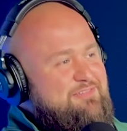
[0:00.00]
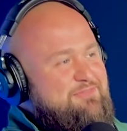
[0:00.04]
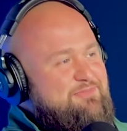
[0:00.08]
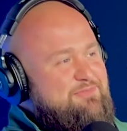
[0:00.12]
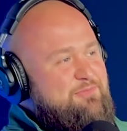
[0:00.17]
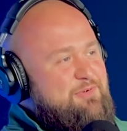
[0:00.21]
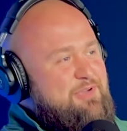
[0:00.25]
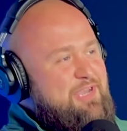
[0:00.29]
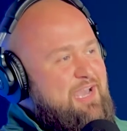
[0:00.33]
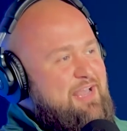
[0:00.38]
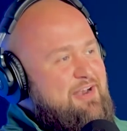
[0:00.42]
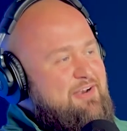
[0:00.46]

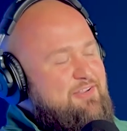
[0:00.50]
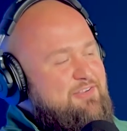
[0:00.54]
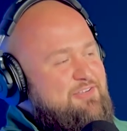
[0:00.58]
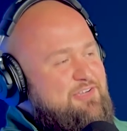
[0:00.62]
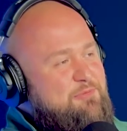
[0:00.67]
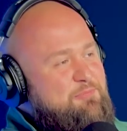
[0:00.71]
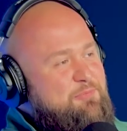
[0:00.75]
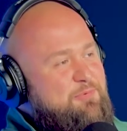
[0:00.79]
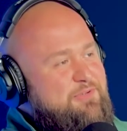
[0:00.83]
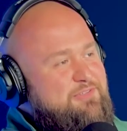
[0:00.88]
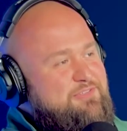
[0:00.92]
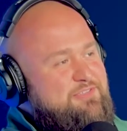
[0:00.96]
We added a
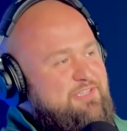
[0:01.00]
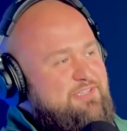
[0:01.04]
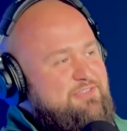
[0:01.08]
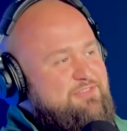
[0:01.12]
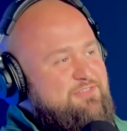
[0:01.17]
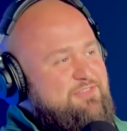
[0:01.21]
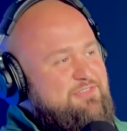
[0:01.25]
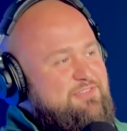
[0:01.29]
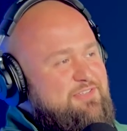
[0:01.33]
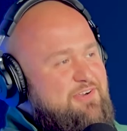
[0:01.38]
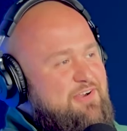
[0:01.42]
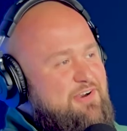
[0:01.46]
couple
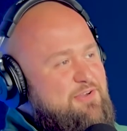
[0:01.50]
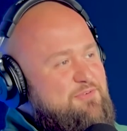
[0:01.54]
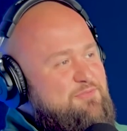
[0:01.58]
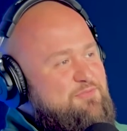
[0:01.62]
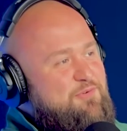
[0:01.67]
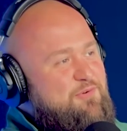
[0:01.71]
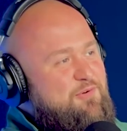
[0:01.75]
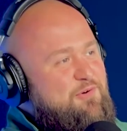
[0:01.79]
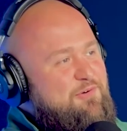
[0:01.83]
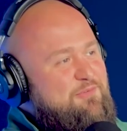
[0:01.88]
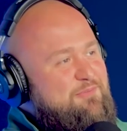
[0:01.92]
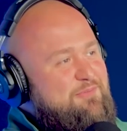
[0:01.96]
accessories on it
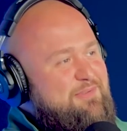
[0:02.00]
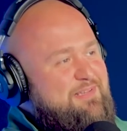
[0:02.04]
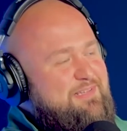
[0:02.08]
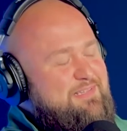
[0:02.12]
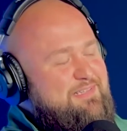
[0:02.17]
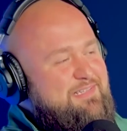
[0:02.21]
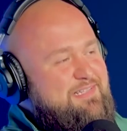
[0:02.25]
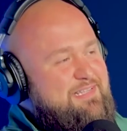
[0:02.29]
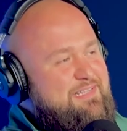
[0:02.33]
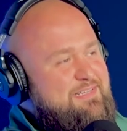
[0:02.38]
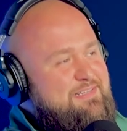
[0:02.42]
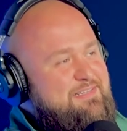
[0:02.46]
for him,
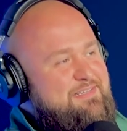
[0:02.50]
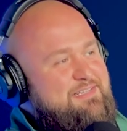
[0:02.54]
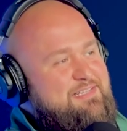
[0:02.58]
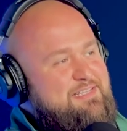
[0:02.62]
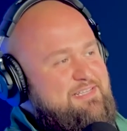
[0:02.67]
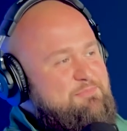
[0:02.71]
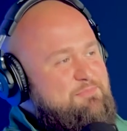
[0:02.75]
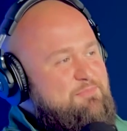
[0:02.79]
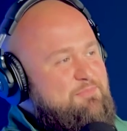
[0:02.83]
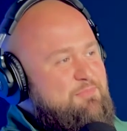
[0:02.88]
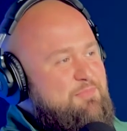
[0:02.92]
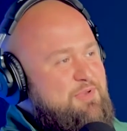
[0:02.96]
and
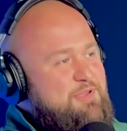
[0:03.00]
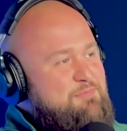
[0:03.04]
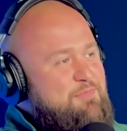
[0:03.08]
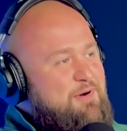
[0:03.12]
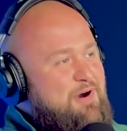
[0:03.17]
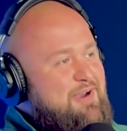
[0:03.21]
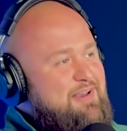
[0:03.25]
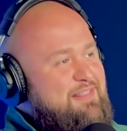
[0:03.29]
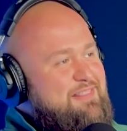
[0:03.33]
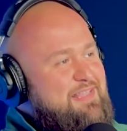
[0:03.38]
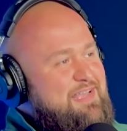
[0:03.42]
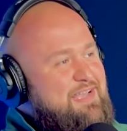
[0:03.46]
he
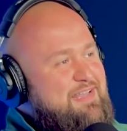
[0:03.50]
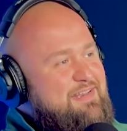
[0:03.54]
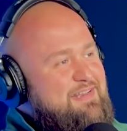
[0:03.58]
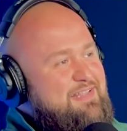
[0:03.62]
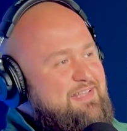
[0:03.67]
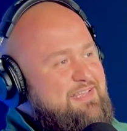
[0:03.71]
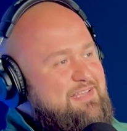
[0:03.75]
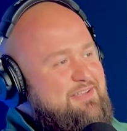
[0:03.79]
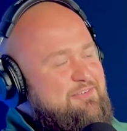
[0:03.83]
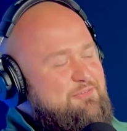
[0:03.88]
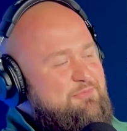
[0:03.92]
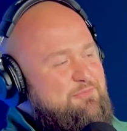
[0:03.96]
bought it that
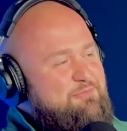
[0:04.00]
day.